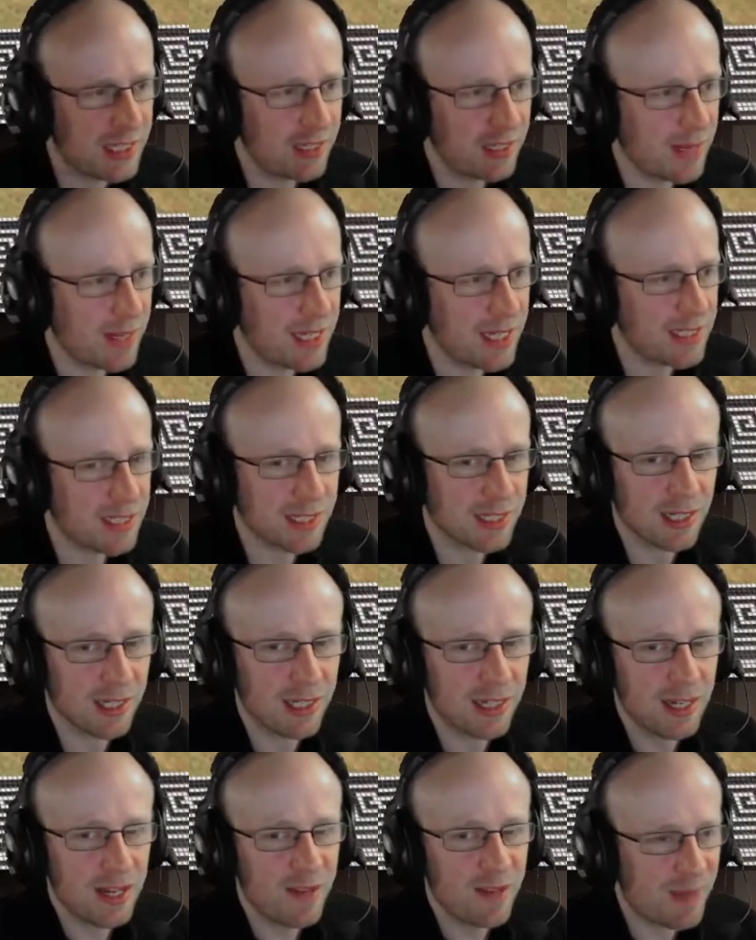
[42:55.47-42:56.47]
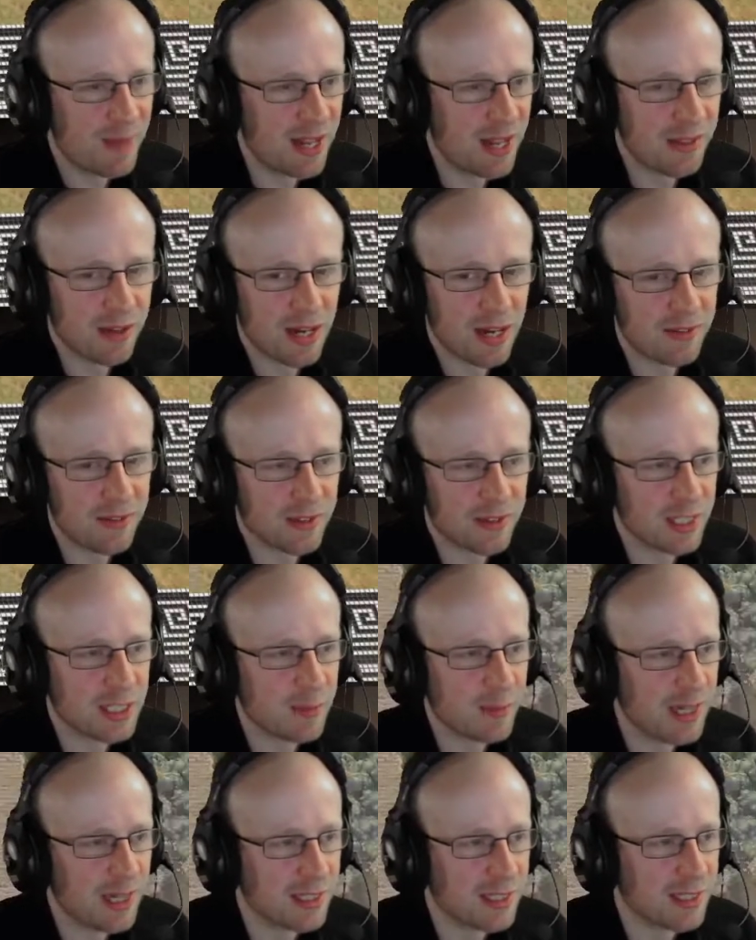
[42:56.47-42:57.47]
amazingly, better than I ever
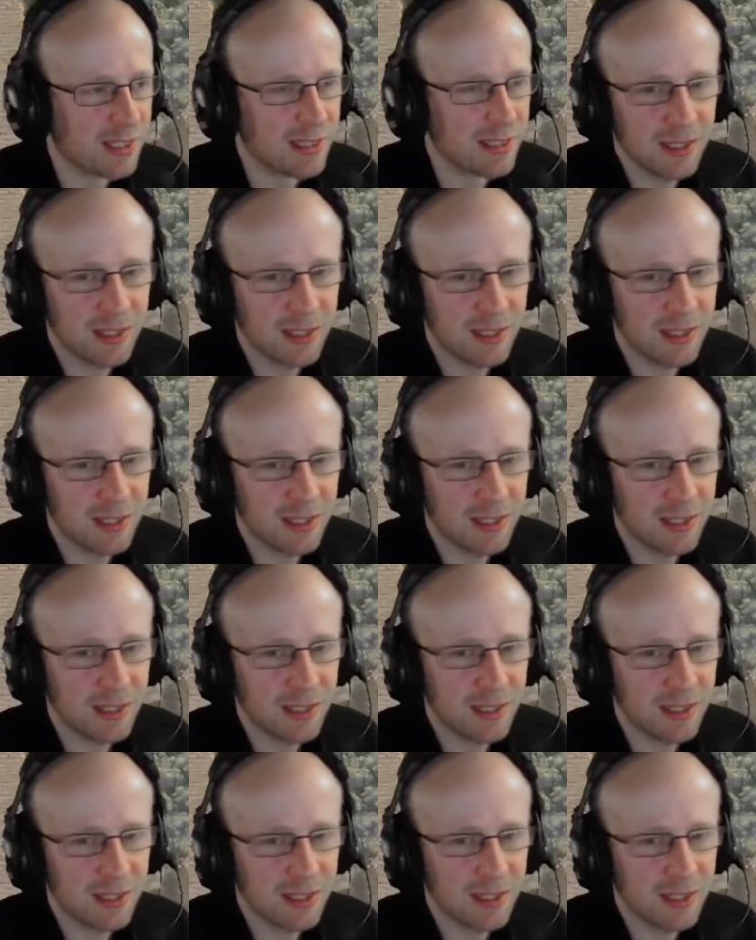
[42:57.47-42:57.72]
expected.